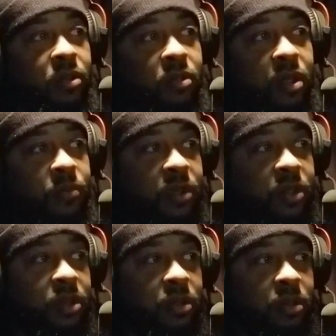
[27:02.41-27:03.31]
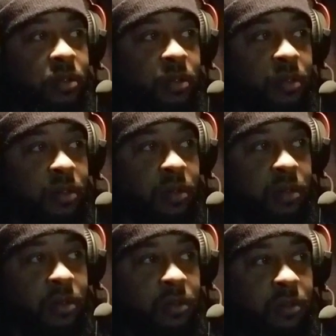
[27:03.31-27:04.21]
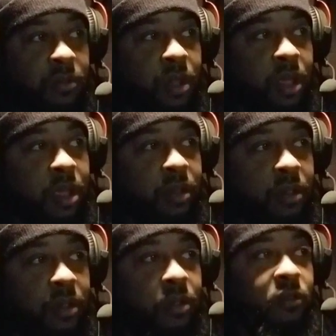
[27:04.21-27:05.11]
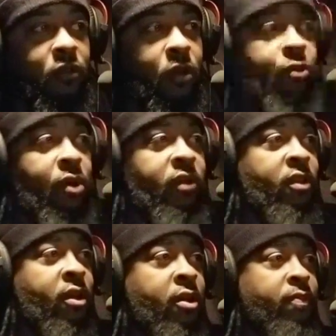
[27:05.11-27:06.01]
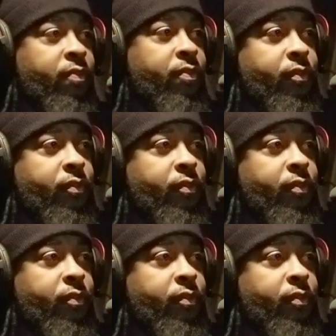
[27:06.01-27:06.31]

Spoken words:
able to do that. So anyways, and